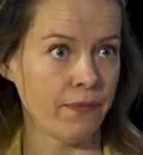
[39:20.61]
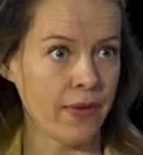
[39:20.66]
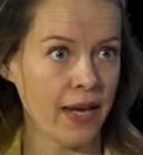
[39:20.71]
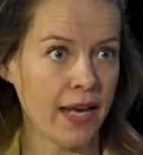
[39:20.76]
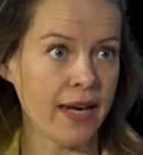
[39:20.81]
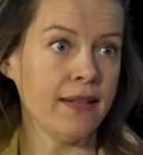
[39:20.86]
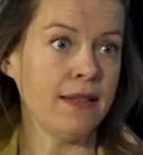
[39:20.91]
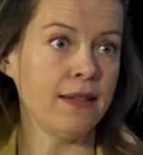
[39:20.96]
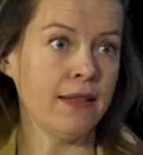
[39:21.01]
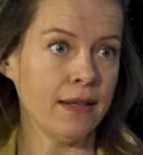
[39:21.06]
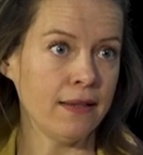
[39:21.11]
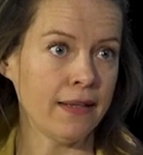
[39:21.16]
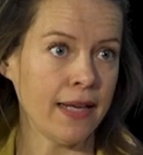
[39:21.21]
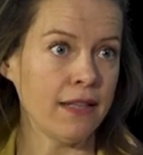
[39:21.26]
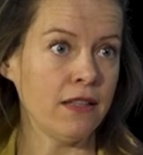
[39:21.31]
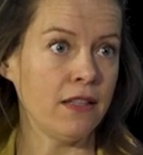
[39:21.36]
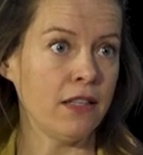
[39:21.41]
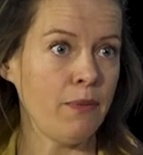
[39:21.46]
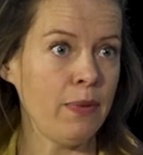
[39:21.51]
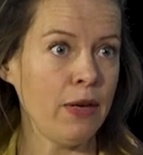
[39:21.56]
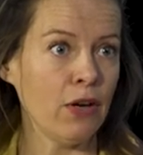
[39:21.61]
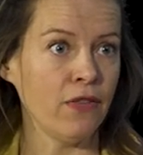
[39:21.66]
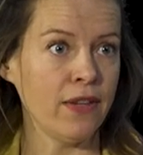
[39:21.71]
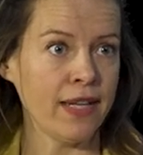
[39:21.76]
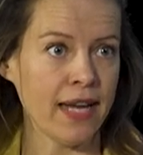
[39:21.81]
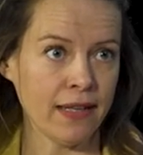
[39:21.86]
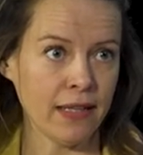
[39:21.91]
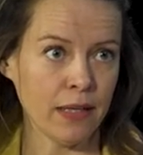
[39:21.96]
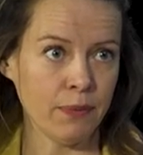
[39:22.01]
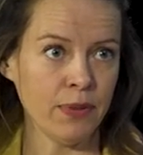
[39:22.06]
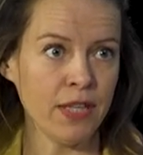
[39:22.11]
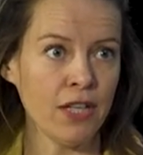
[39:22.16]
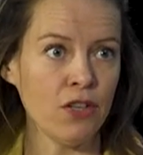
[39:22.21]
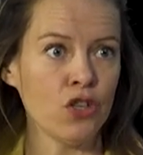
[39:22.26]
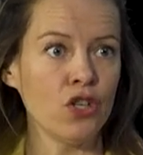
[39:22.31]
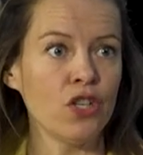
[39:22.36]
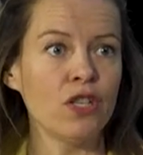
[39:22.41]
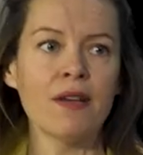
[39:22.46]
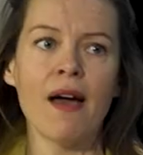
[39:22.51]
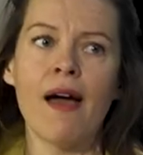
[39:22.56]
And it tends to be on the
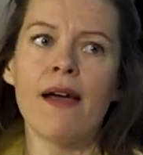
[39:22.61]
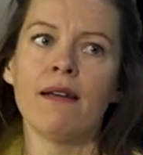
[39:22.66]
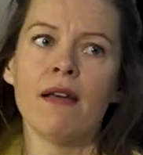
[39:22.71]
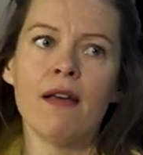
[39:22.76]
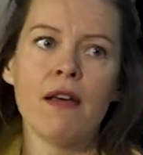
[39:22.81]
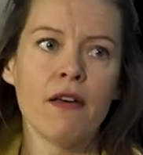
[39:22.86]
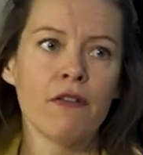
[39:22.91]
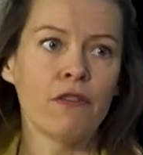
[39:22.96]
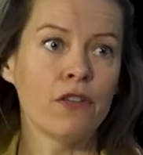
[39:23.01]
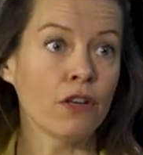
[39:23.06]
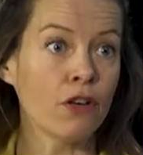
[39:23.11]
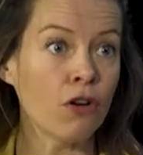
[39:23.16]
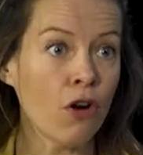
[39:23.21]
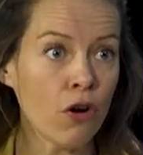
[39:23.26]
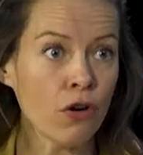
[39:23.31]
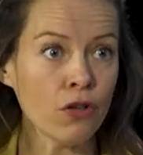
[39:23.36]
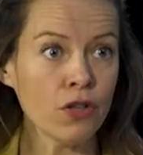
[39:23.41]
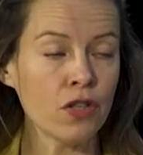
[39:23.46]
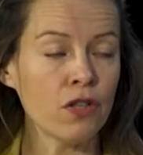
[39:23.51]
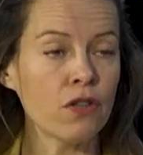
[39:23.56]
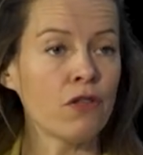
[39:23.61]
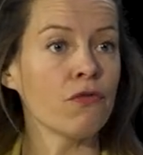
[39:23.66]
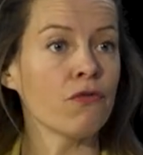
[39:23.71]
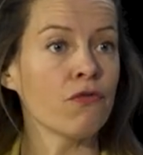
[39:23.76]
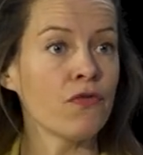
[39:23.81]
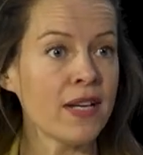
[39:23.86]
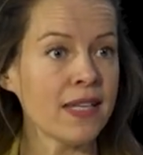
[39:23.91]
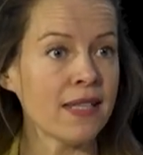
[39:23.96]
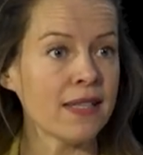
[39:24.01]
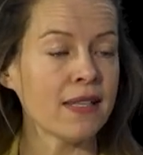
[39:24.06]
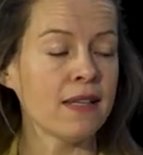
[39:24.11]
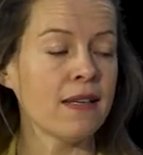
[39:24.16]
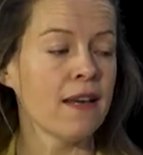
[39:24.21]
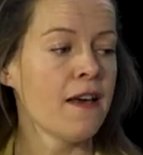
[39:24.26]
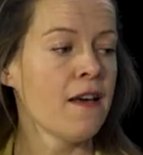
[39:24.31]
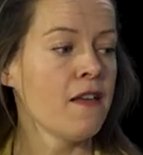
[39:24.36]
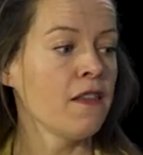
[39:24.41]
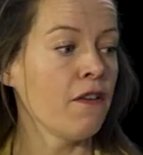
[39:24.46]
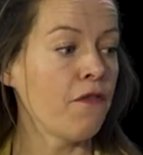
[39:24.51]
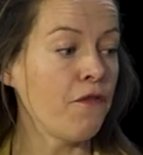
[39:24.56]
adaptation side, the cost, the risk,
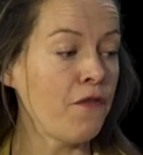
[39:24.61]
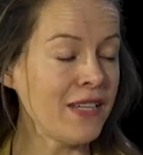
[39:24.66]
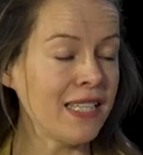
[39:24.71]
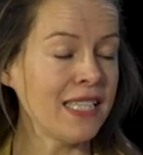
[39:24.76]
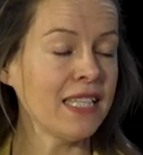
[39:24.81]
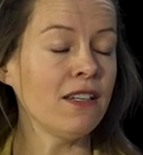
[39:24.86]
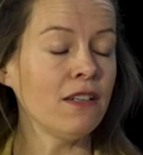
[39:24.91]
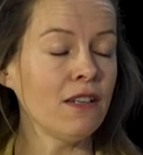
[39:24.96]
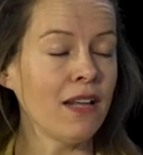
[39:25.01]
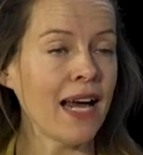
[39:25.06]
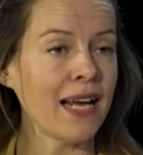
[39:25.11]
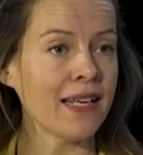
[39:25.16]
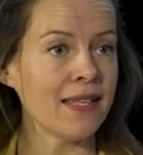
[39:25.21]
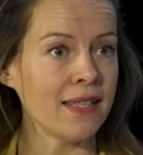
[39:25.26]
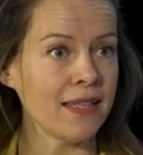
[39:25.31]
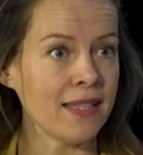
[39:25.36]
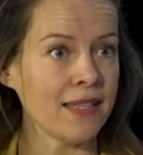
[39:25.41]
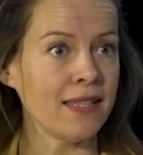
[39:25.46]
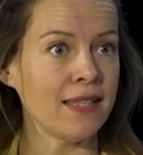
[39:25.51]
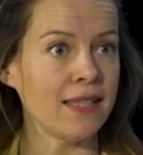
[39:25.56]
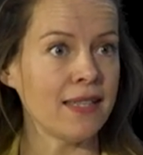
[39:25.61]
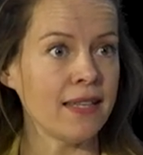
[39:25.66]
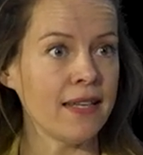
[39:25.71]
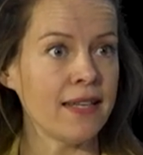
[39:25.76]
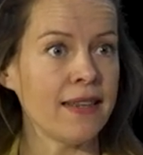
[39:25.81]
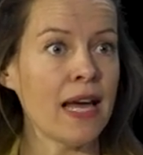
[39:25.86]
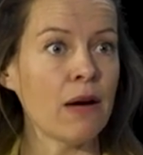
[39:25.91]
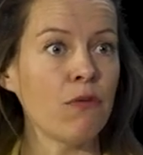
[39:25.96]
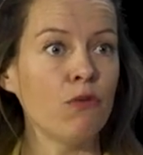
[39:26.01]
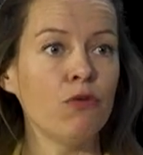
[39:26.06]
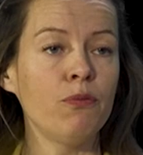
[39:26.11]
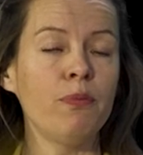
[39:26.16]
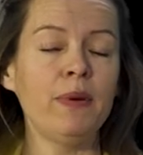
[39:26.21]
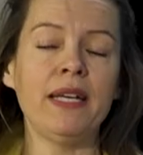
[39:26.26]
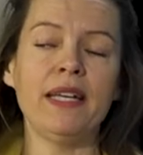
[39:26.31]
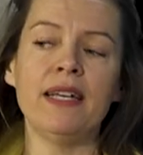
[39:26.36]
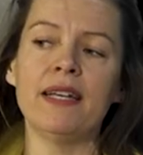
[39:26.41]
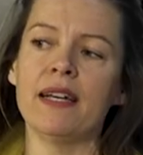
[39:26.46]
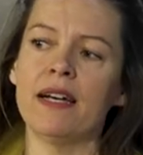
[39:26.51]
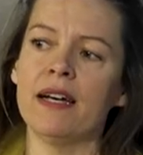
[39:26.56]
the physical assets uh, that will
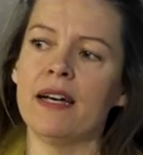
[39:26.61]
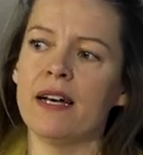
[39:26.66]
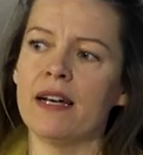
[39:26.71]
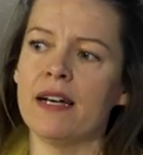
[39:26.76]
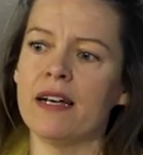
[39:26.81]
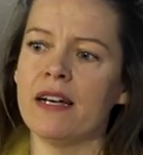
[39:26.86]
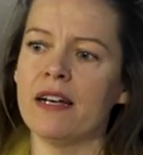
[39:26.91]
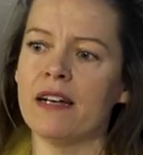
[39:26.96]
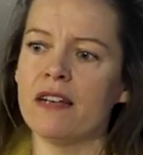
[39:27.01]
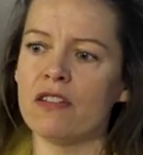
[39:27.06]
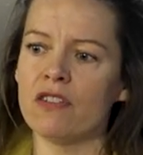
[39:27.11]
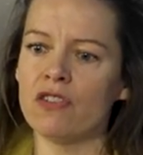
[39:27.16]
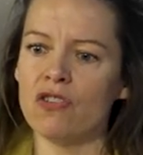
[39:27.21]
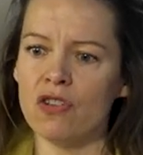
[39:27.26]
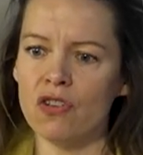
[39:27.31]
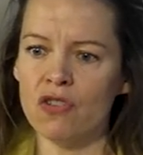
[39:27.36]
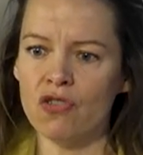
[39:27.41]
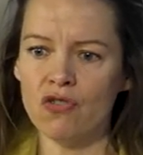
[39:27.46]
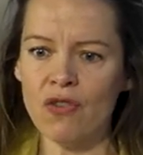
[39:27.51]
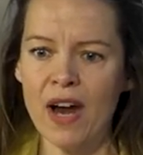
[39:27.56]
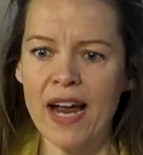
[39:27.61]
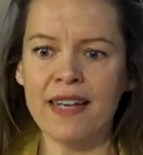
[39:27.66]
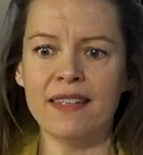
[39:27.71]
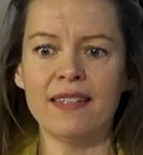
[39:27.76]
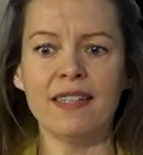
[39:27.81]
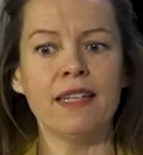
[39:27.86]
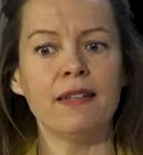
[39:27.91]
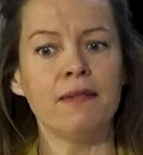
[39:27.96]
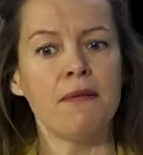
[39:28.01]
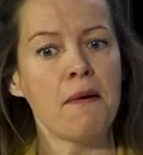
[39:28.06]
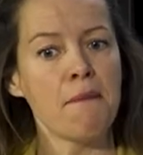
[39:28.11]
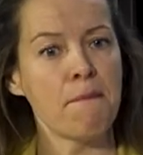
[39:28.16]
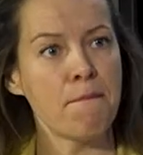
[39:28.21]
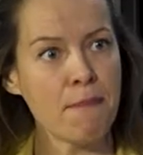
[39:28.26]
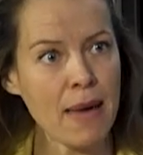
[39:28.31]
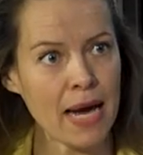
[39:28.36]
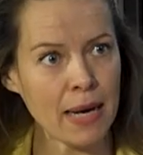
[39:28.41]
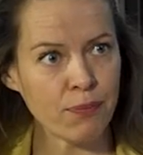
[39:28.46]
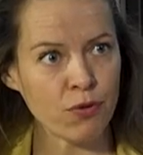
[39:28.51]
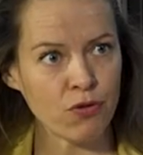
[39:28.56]
be uh, s stranded,
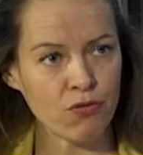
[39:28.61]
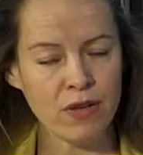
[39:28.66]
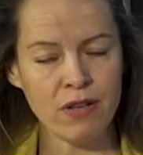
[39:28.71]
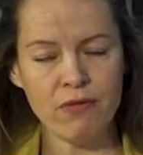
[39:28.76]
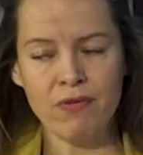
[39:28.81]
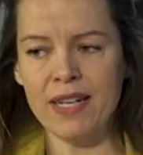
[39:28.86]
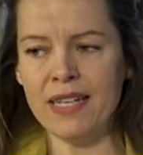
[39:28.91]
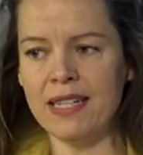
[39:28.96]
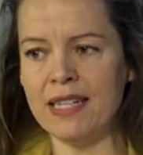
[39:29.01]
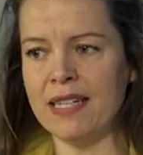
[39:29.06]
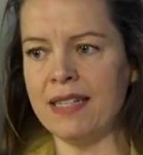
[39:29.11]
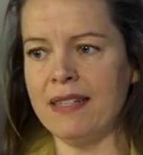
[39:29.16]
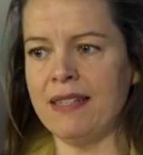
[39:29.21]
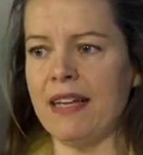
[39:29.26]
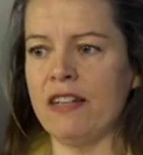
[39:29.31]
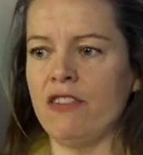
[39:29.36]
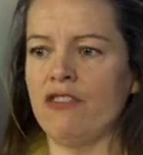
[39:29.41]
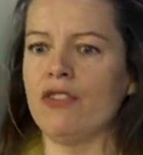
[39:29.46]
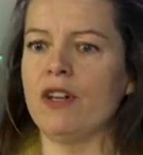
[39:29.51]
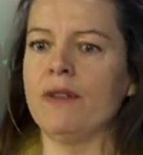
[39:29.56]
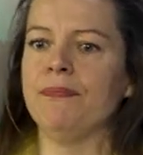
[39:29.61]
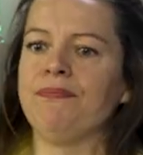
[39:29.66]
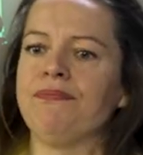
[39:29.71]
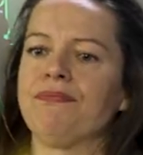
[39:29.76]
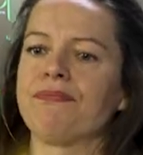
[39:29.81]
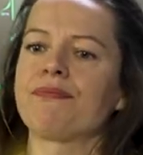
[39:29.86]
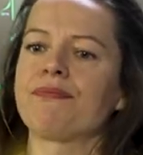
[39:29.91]
maps rewritten, et cetera.